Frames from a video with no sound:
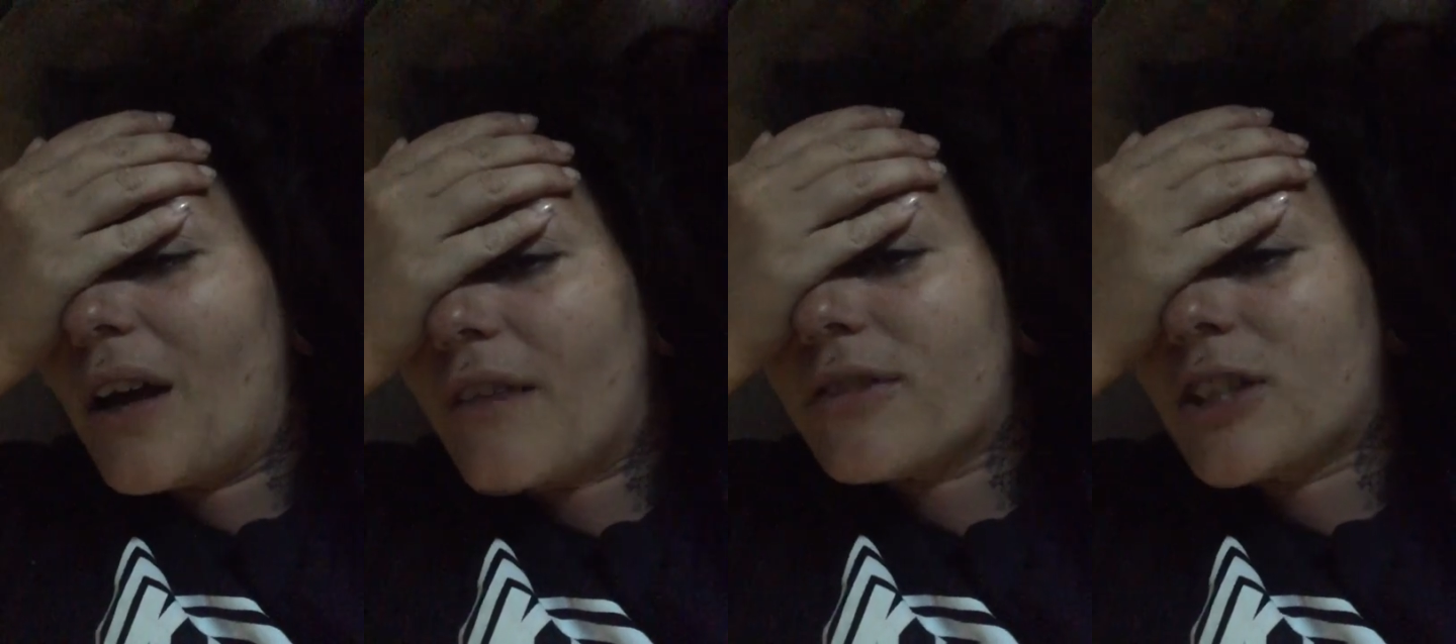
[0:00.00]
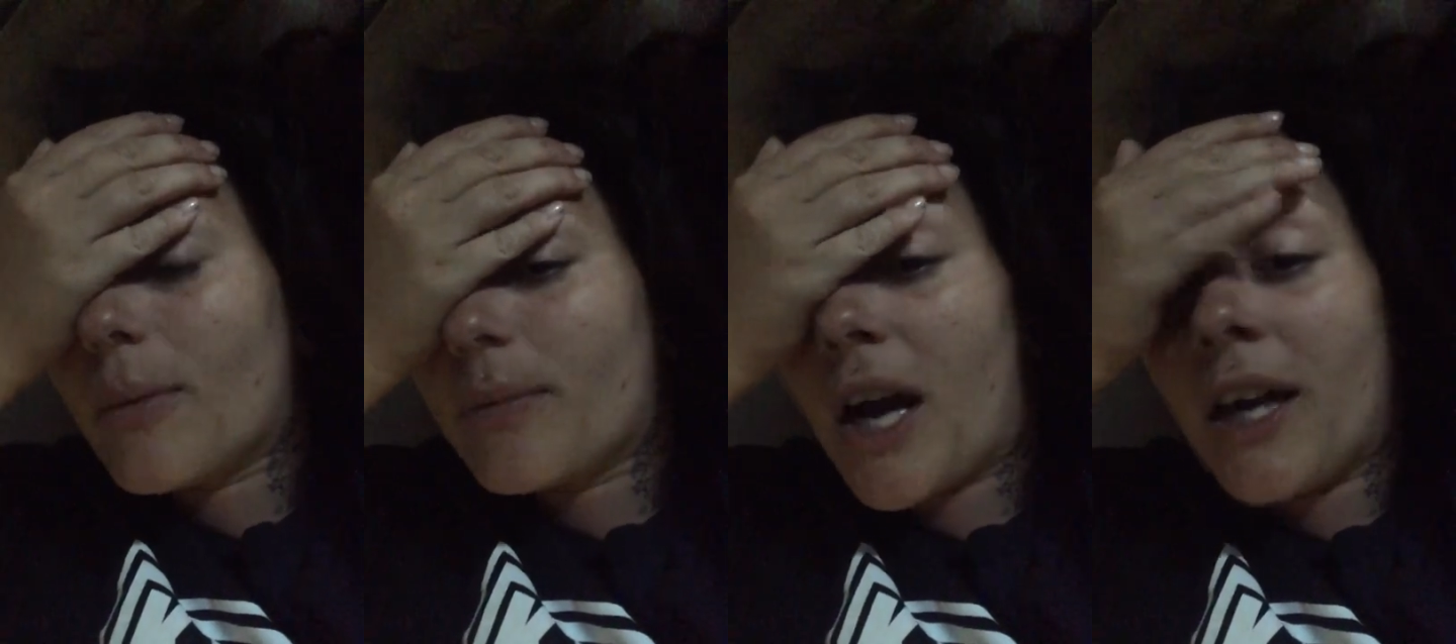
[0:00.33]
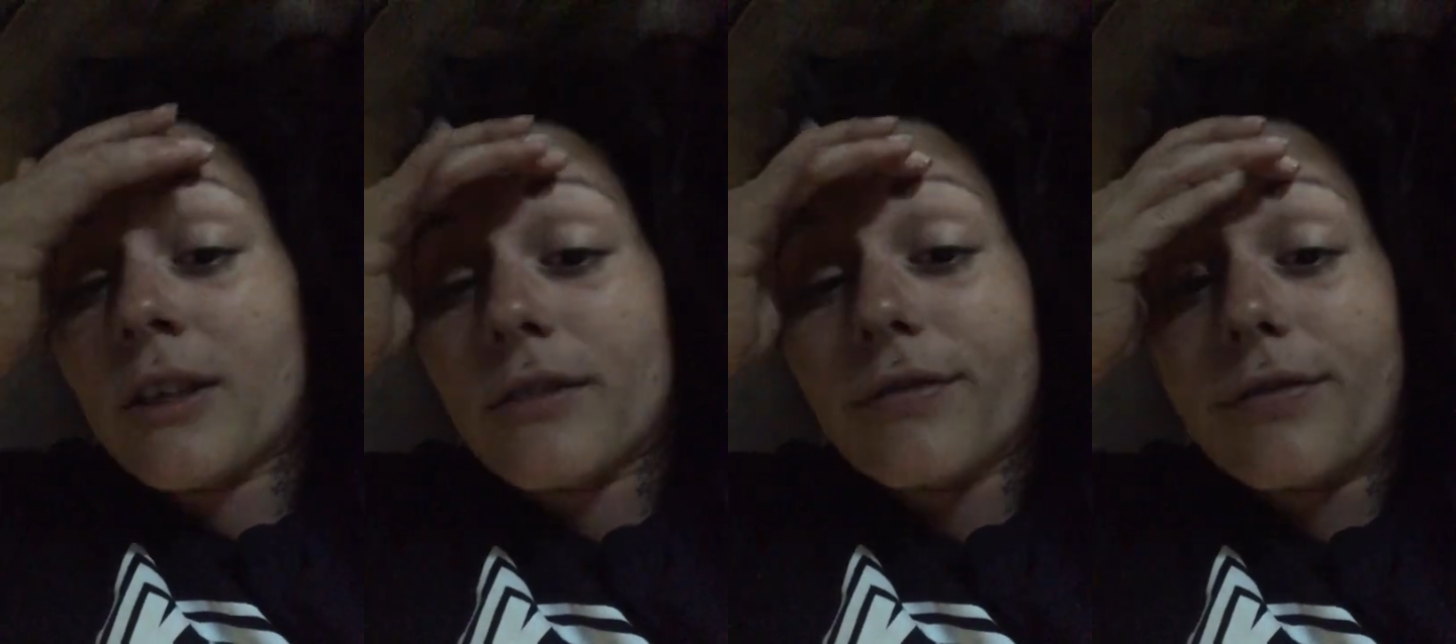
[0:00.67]
have some
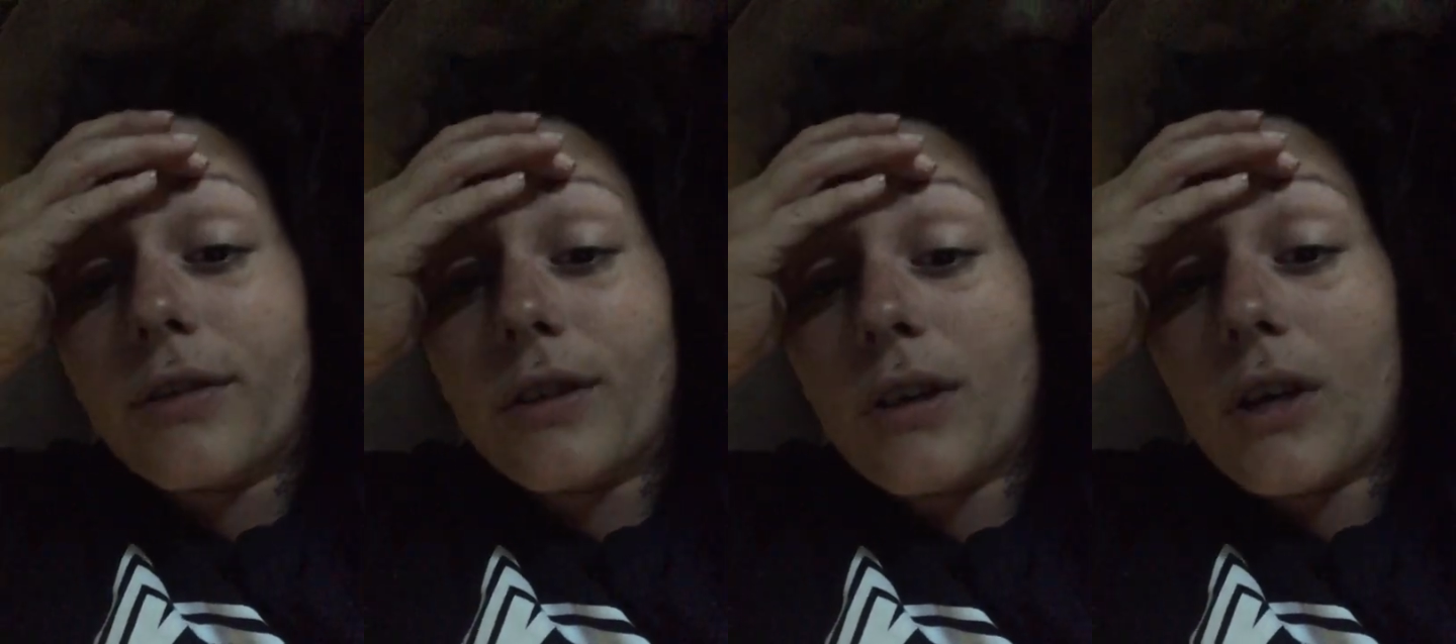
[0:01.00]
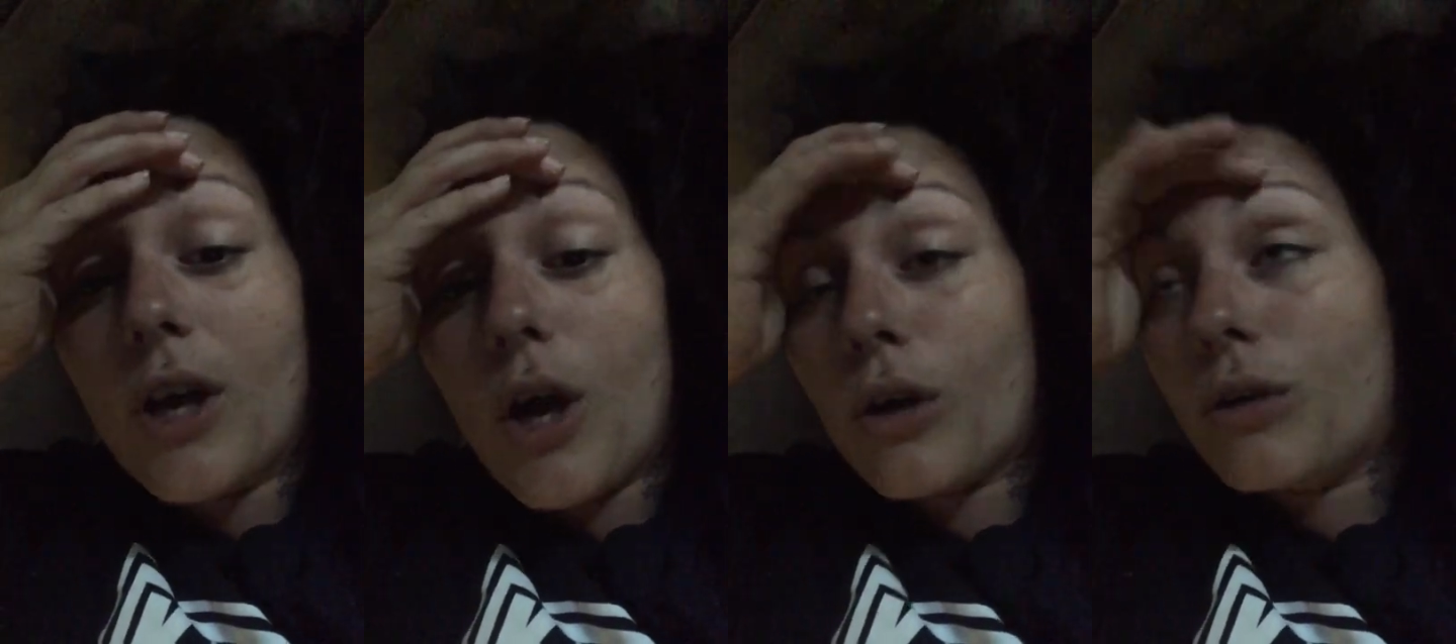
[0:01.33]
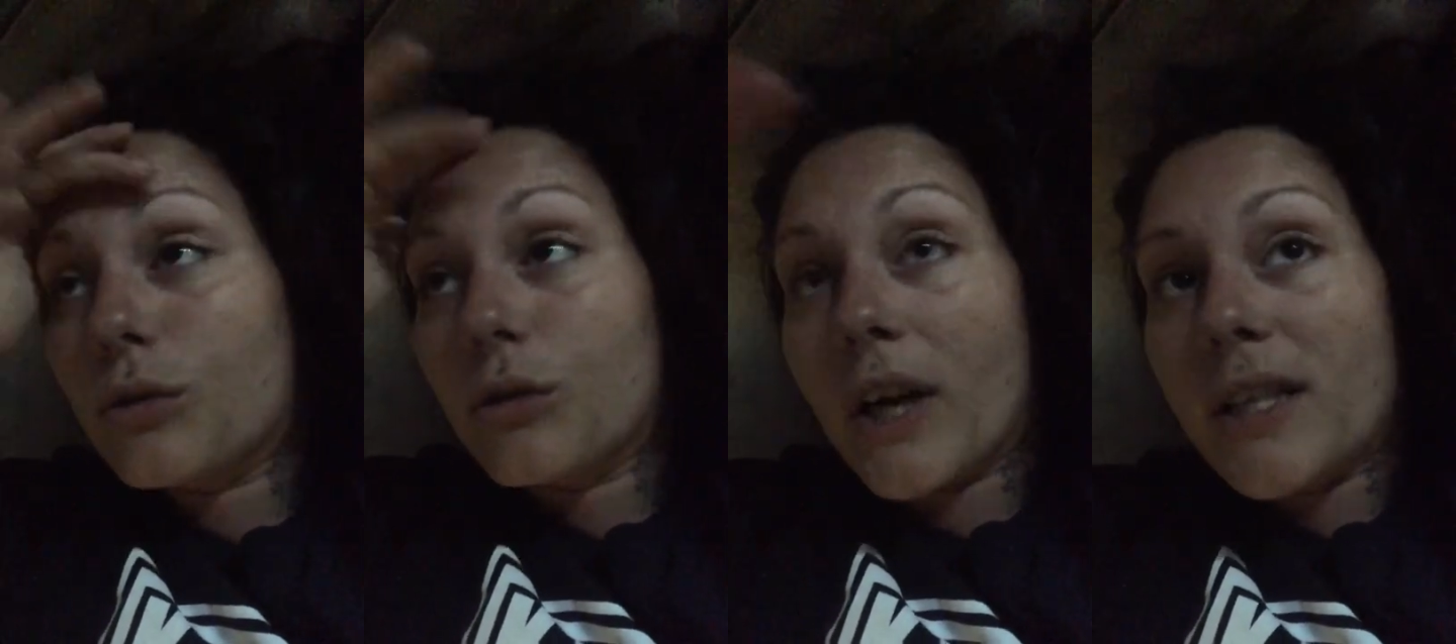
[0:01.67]
kind of
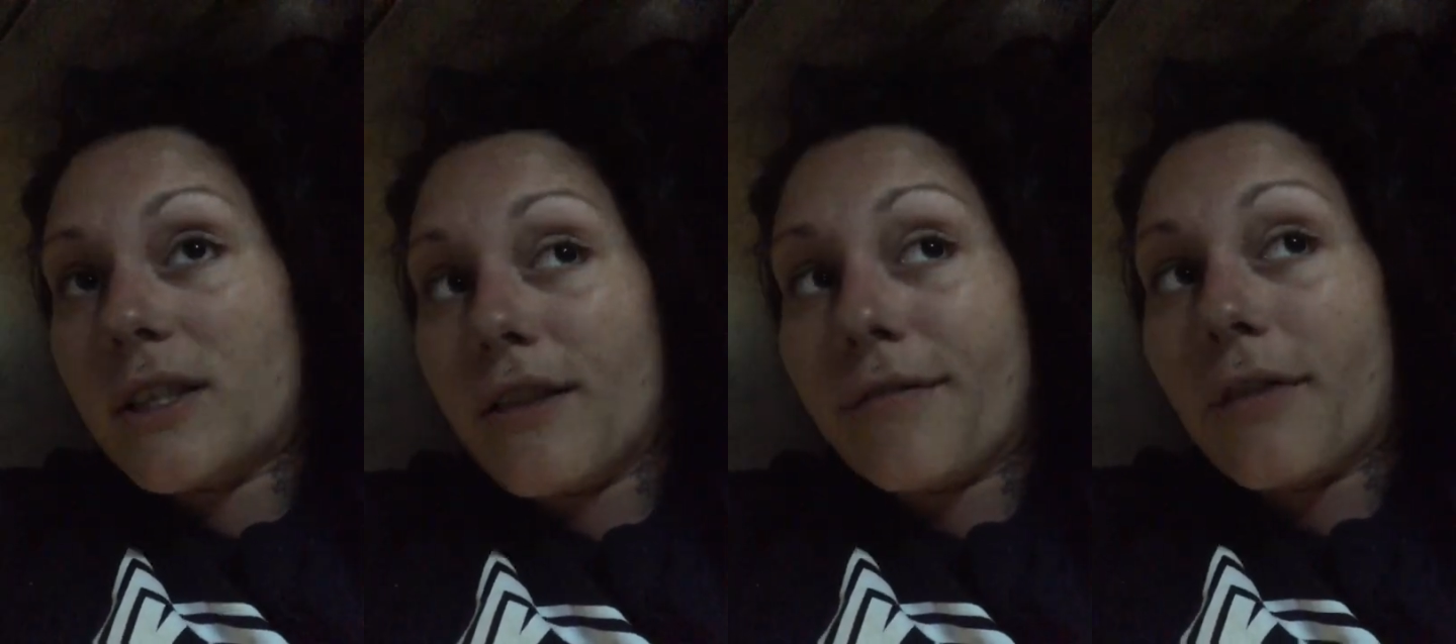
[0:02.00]
crazy